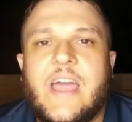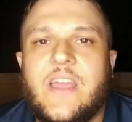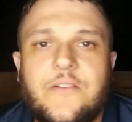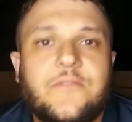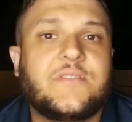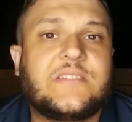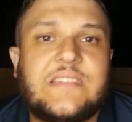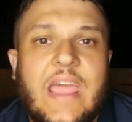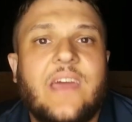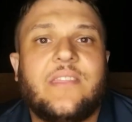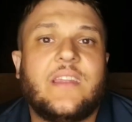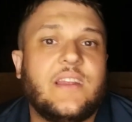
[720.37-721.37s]
I
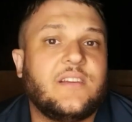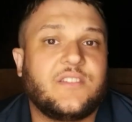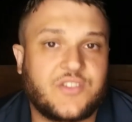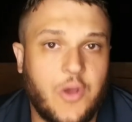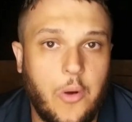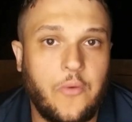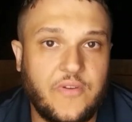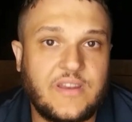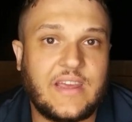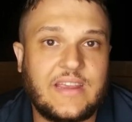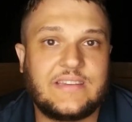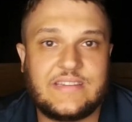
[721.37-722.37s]
understand that it is COVID
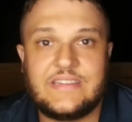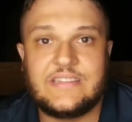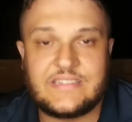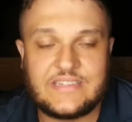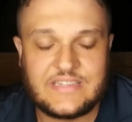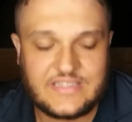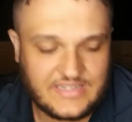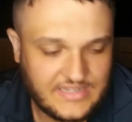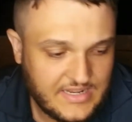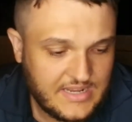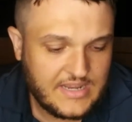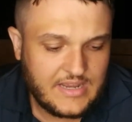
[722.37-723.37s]
19 season
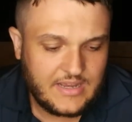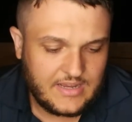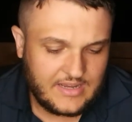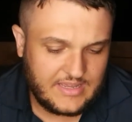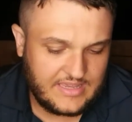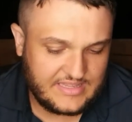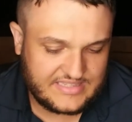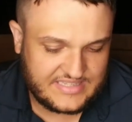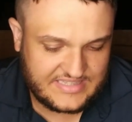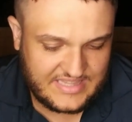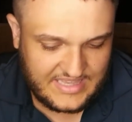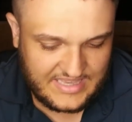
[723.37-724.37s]

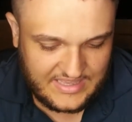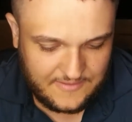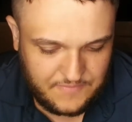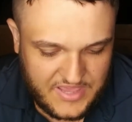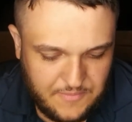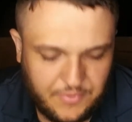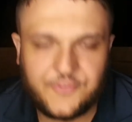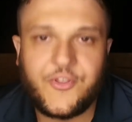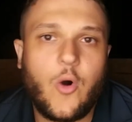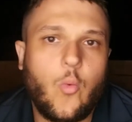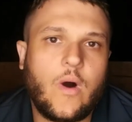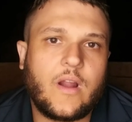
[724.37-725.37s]
it's the, people
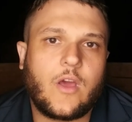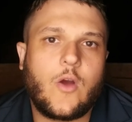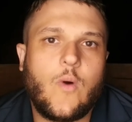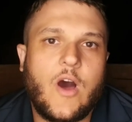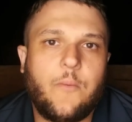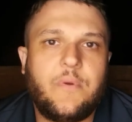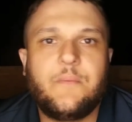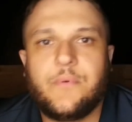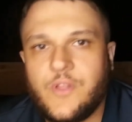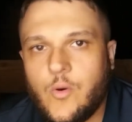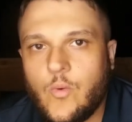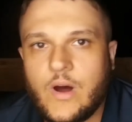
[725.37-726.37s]
don't want to go out
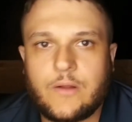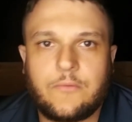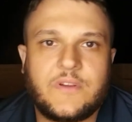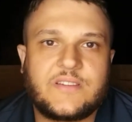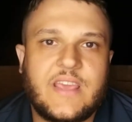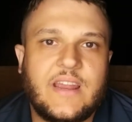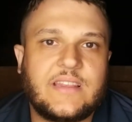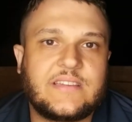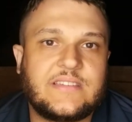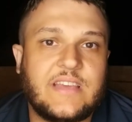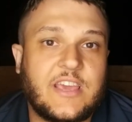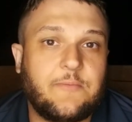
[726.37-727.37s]
people don't want to risk getting
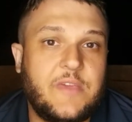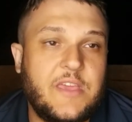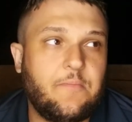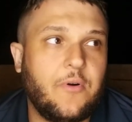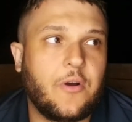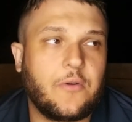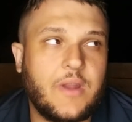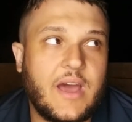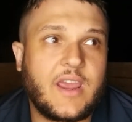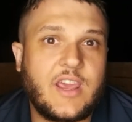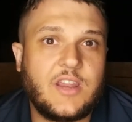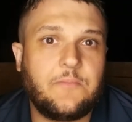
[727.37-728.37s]
sick people are
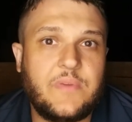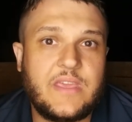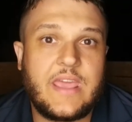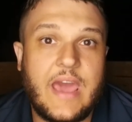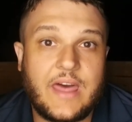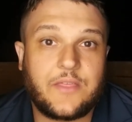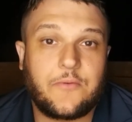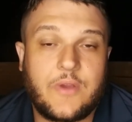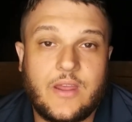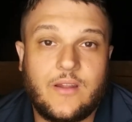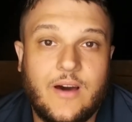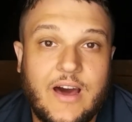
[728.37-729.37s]
not going to be
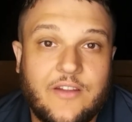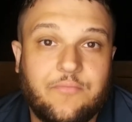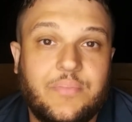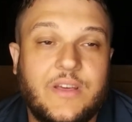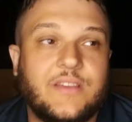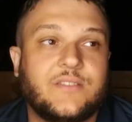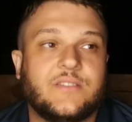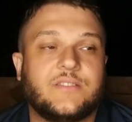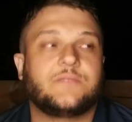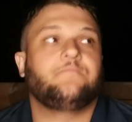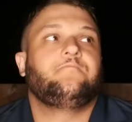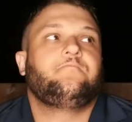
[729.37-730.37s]
gathering in a lot of places